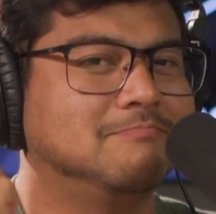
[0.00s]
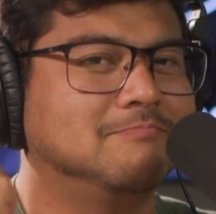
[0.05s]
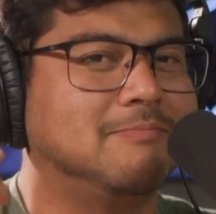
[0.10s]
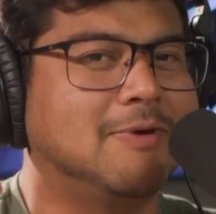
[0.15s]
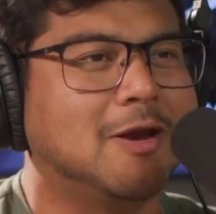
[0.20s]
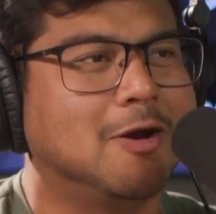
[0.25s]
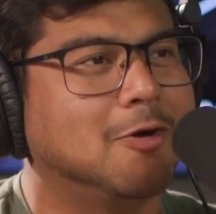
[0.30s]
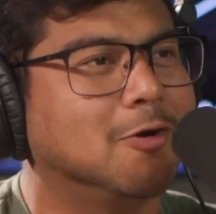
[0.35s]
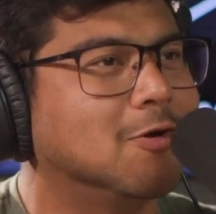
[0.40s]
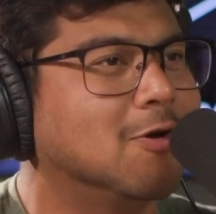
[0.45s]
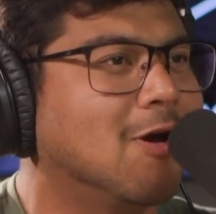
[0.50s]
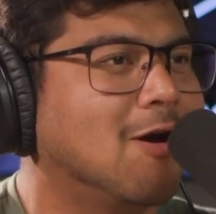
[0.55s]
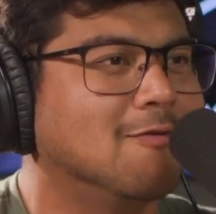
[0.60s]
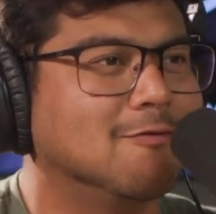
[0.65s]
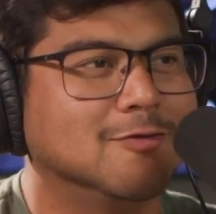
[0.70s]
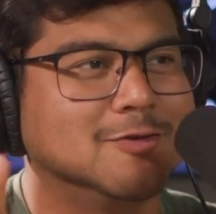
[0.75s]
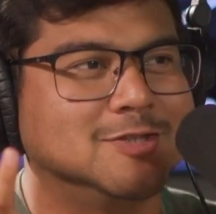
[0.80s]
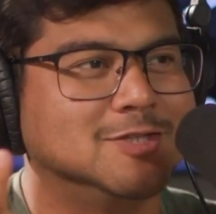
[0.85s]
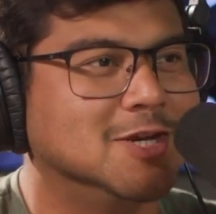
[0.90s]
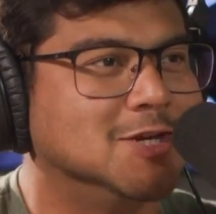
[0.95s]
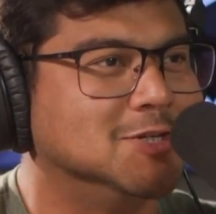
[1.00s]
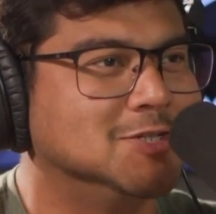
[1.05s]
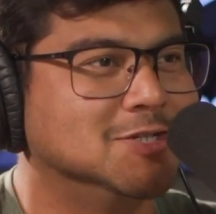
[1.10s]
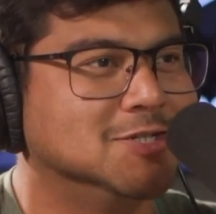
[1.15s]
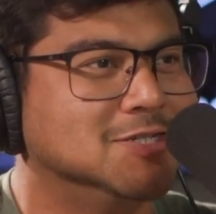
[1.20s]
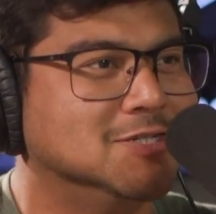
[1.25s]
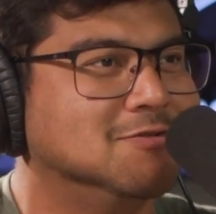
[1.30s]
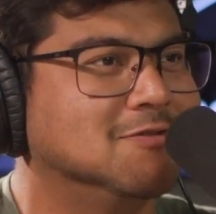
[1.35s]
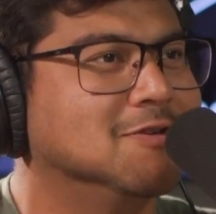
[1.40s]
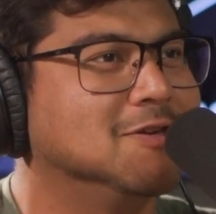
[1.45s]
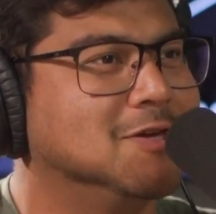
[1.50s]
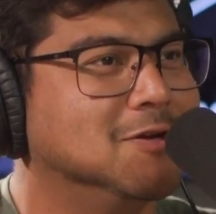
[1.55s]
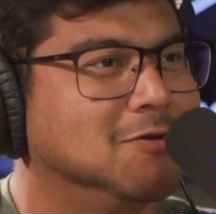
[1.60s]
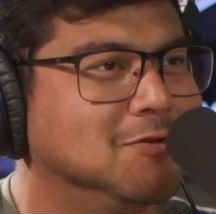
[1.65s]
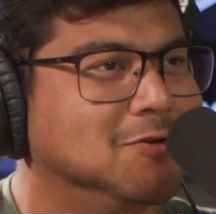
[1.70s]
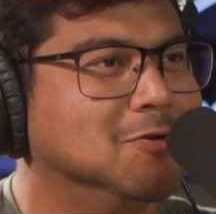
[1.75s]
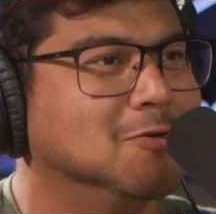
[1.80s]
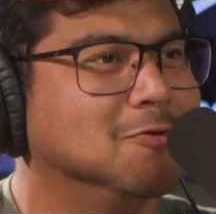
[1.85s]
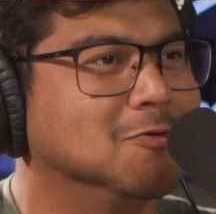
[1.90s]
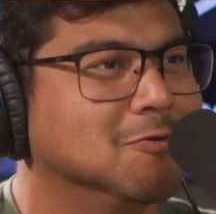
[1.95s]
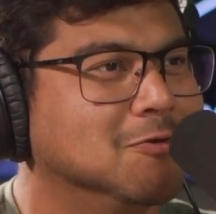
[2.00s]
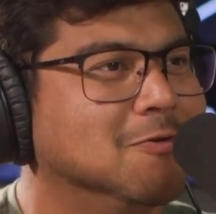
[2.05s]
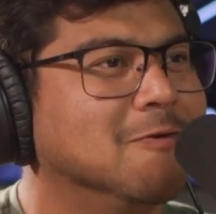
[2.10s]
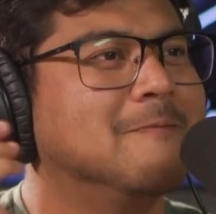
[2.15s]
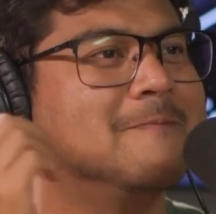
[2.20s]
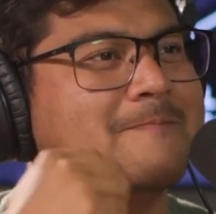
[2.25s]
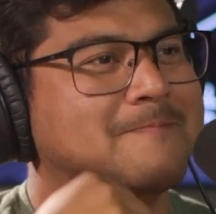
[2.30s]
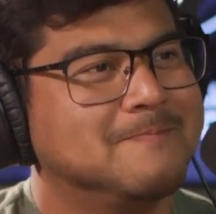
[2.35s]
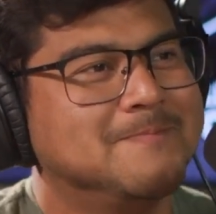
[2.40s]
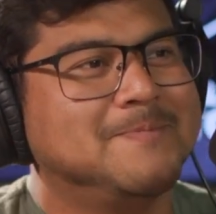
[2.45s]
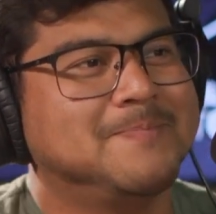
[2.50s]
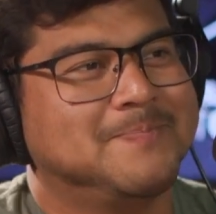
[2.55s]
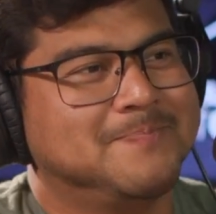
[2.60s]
better conversations for you and your crew. Yeah,